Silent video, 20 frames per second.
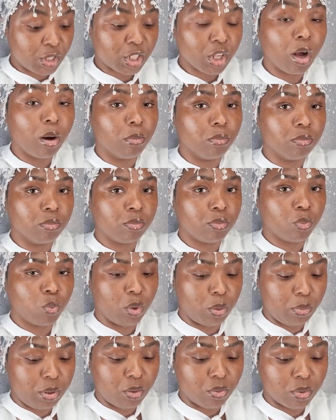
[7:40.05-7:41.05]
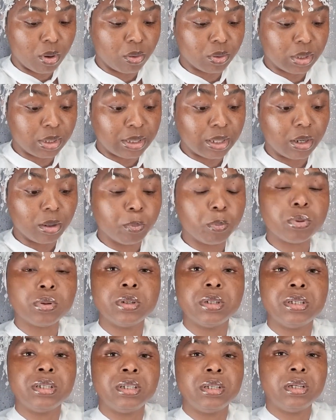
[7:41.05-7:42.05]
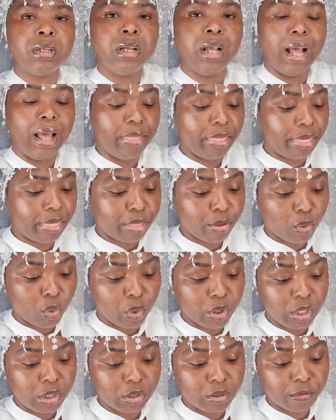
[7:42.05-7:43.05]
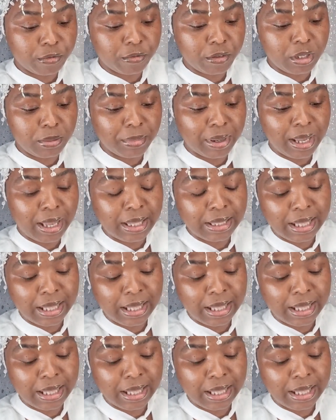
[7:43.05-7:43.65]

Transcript: Some will be rounded up and thrown into Fhema.